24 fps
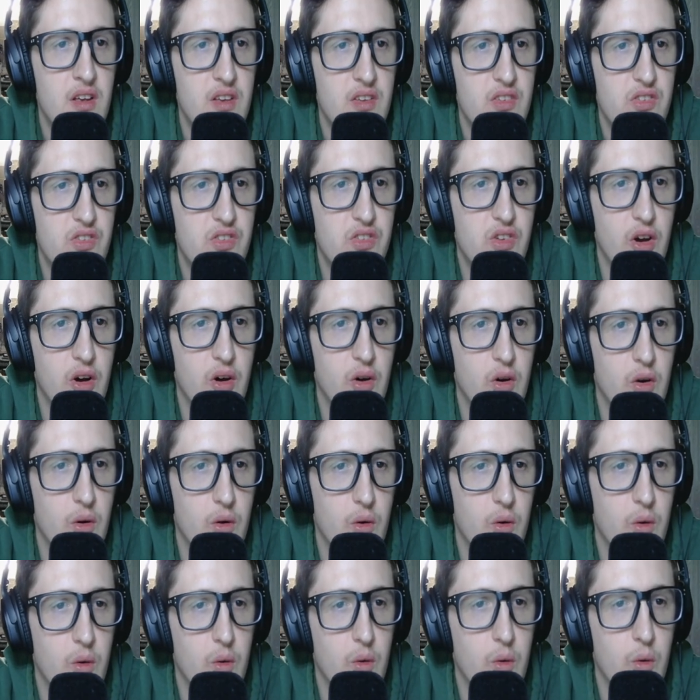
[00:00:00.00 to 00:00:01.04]

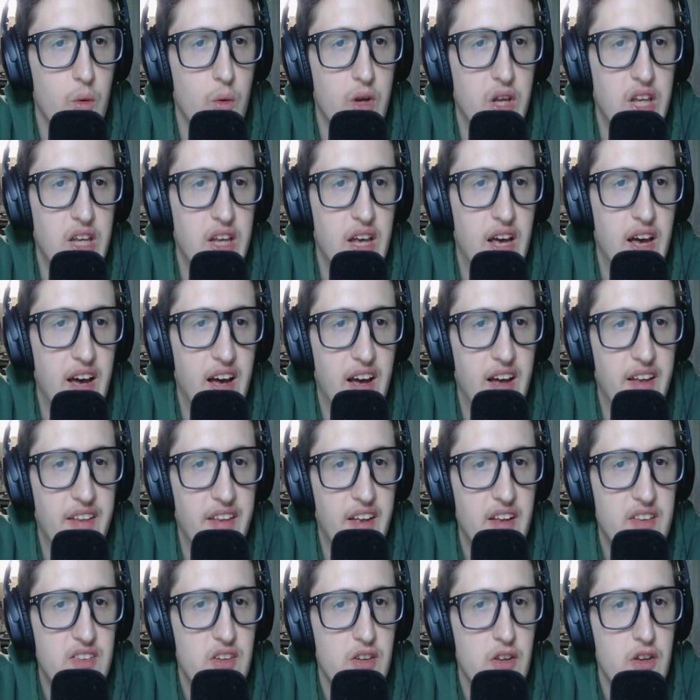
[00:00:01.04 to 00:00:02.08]
So, yeah,
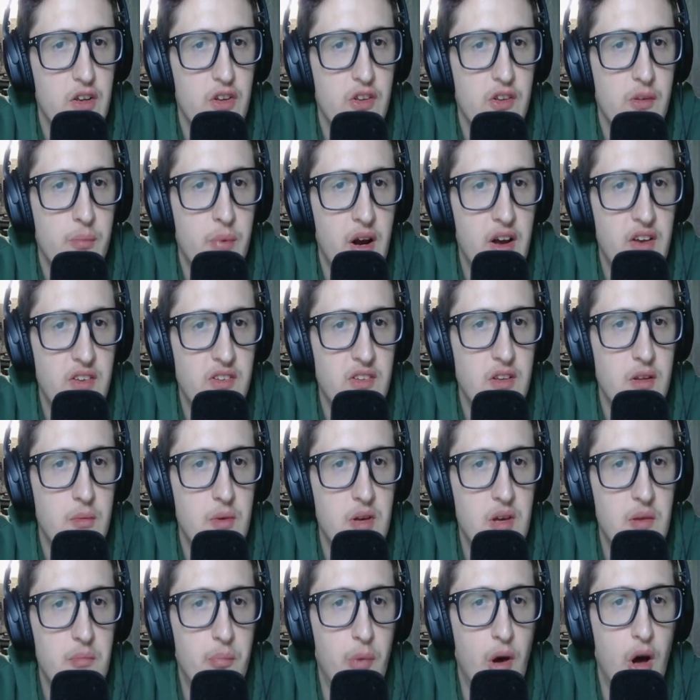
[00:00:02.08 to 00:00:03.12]
that's a little surprising to
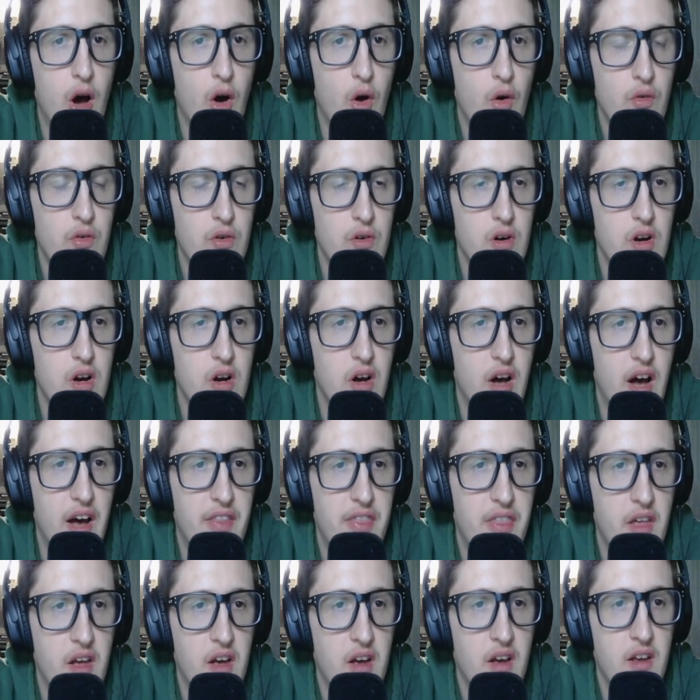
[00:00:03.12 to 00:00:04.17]
me. But overall, I
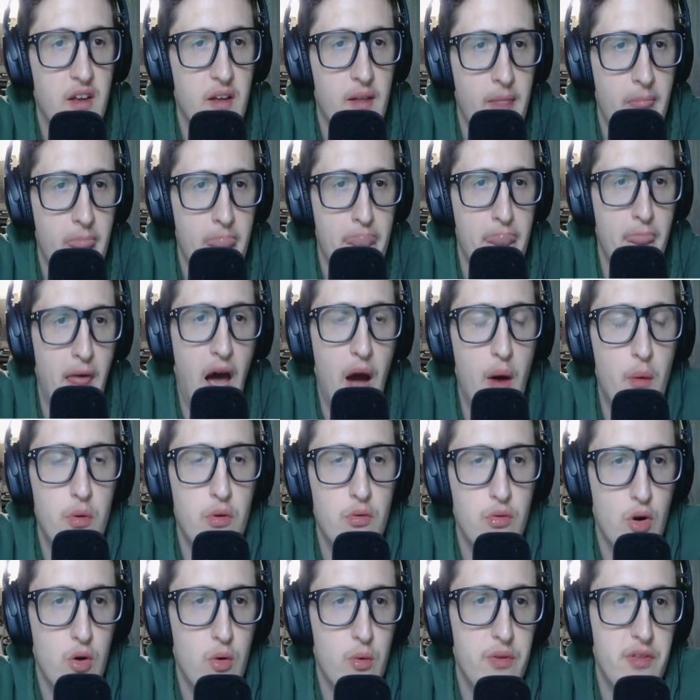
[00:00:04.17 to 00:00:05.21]
think I would
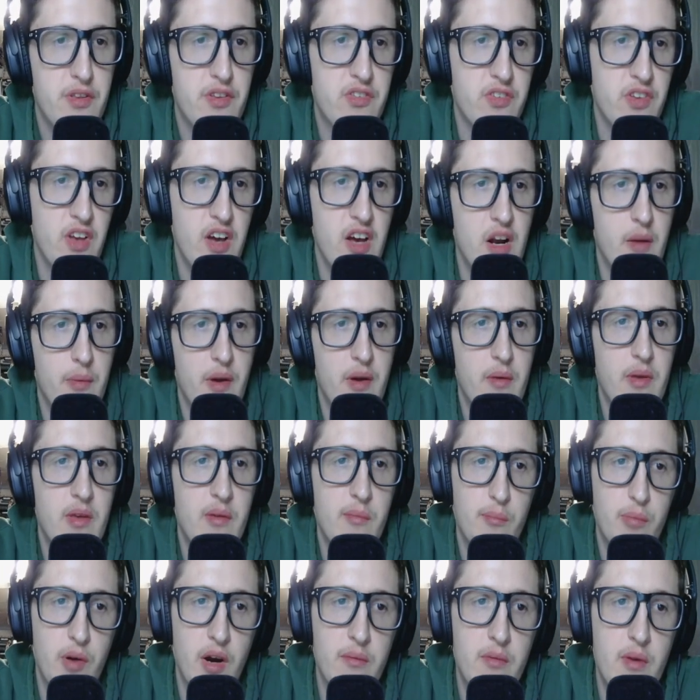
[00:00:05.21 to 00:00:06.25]
roll with this lineup. I
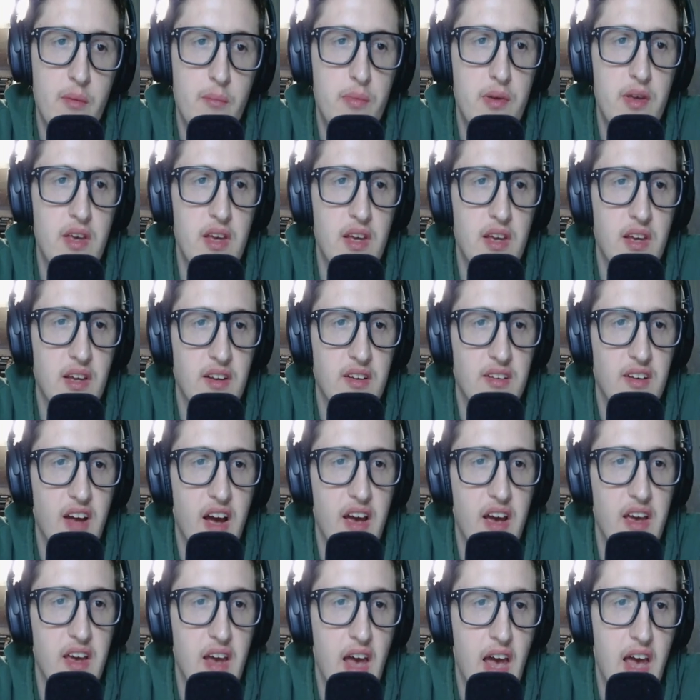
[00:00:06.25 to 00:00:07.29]
mean, Bregman being
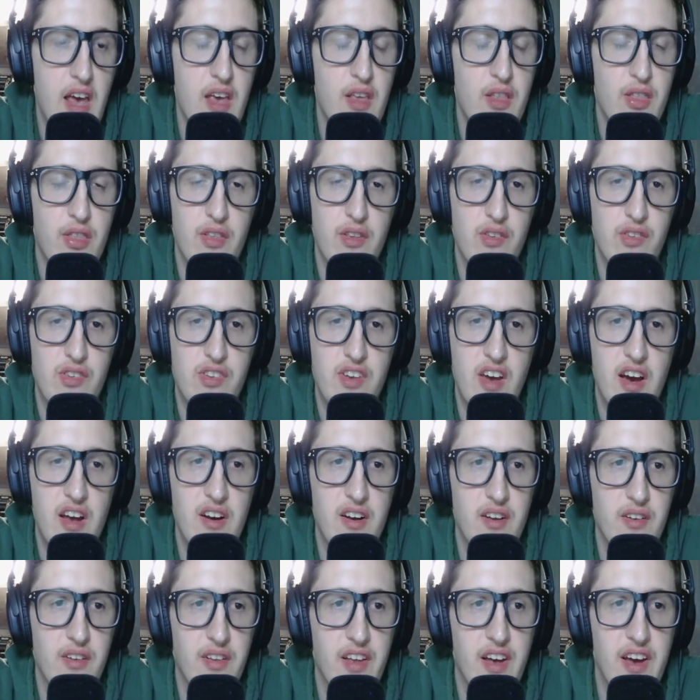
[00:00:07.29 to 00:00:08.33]
not eighth is
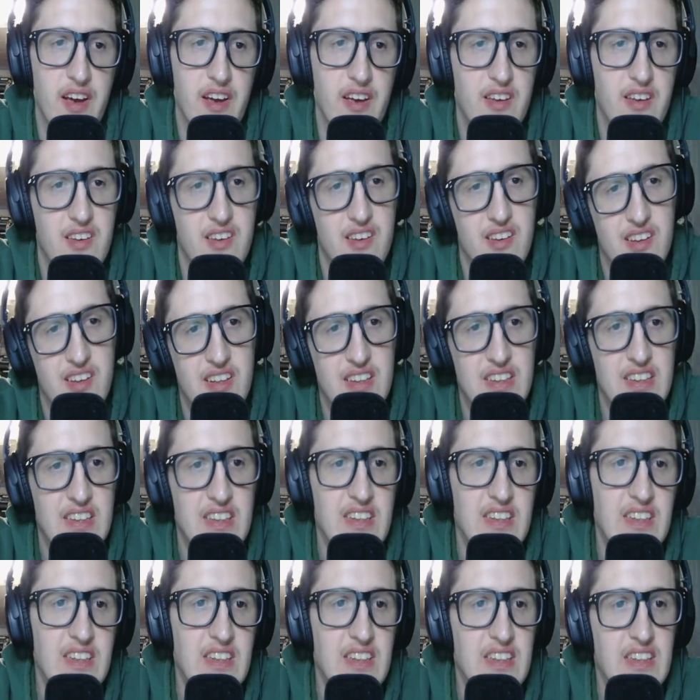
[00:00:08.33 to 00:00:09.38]
kind of like,
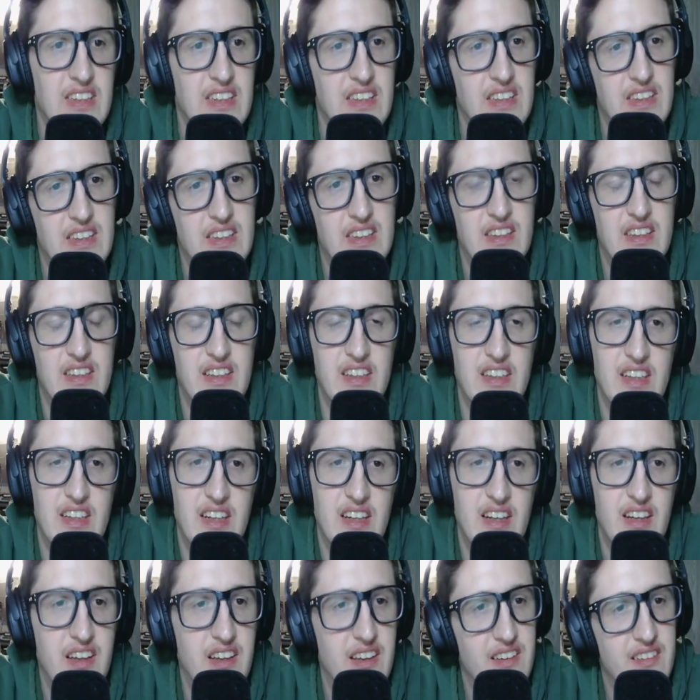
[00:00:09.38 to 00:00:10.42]
yeah,
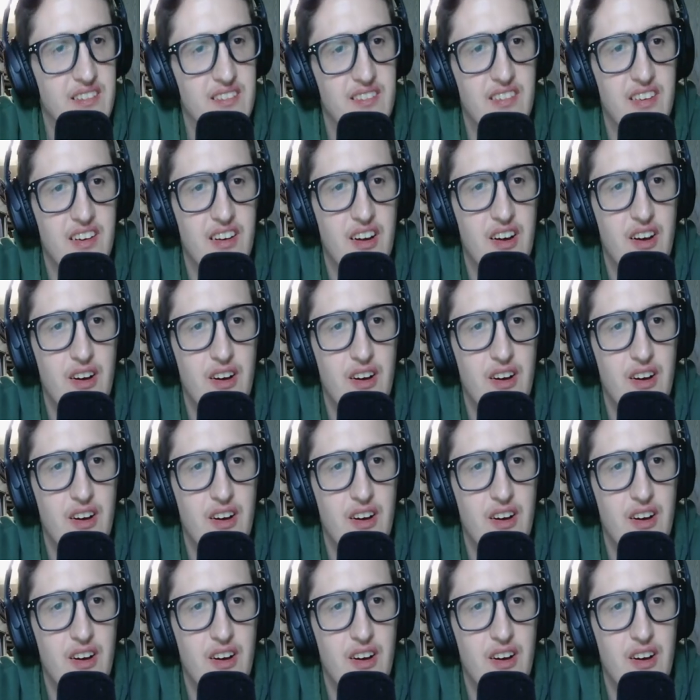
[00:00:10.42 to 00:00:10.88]
you